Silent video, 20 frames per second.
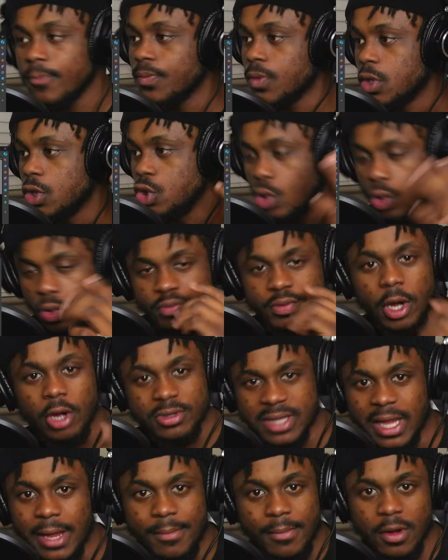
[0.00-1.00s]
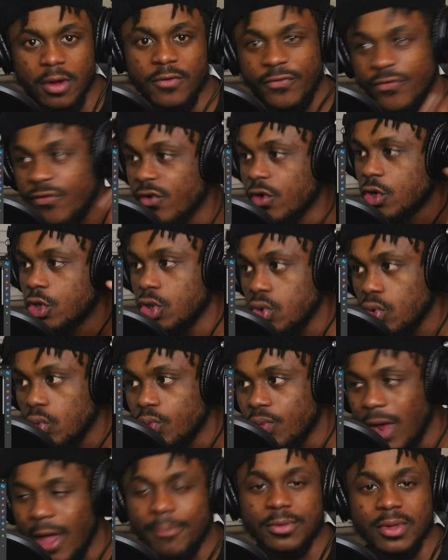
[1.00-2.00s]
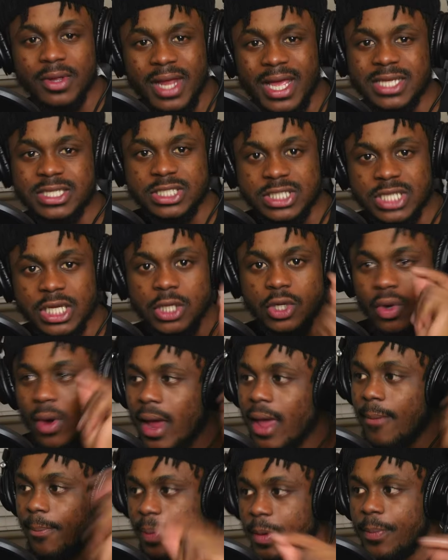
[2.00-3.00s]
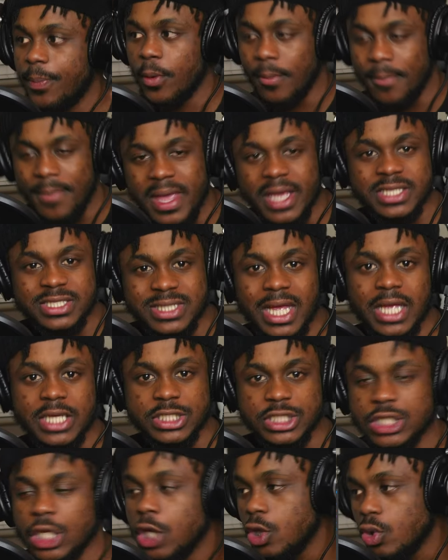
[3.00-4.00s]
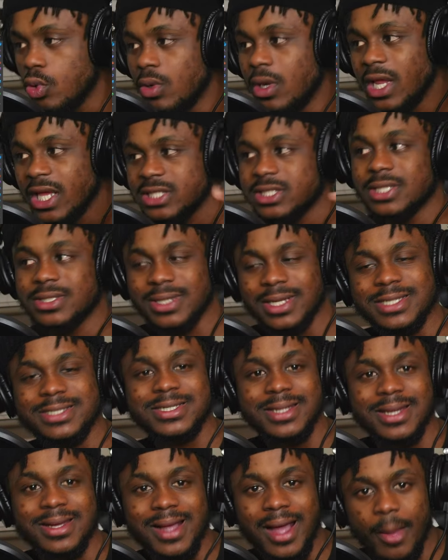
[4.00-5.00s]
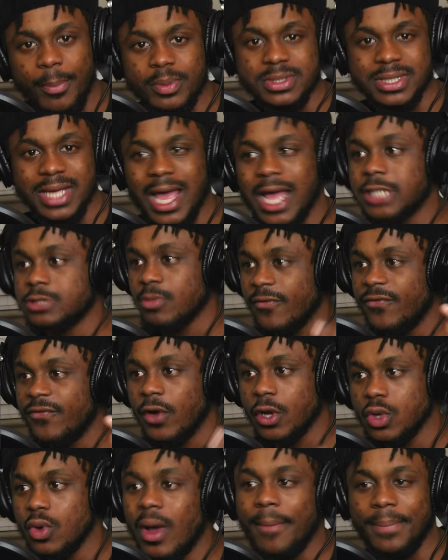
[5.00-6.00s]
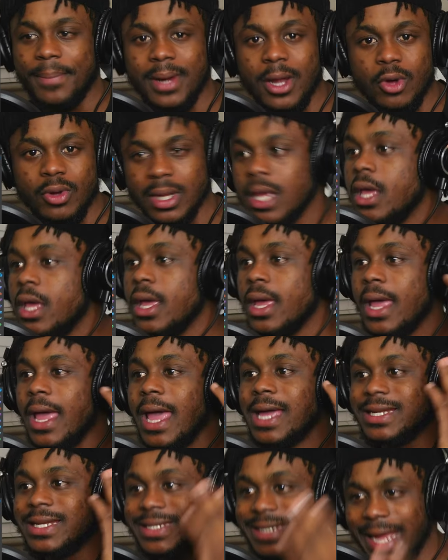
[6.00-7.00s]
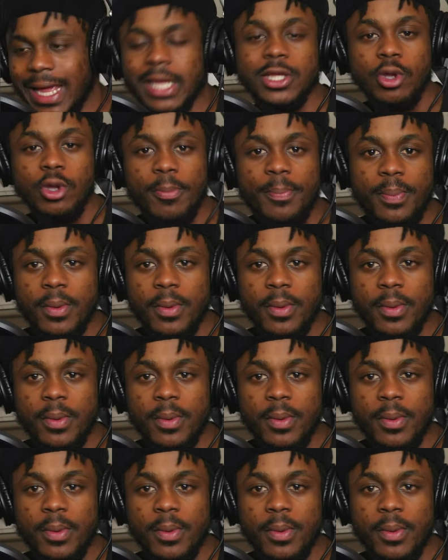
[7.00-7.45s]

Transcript: You wrote that motherfucker. You rapped on that shit. You had people mix that shit. You listened to that shit a couple times before you uploaded, and then you,